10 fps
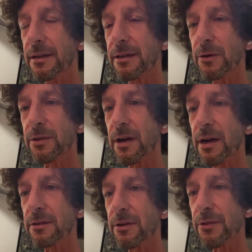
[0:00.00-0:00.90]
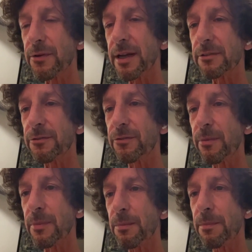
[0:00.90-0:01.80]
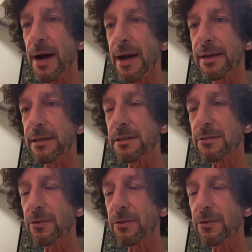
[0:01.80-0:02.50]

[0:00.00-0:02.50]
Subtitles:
They're under threat from mines,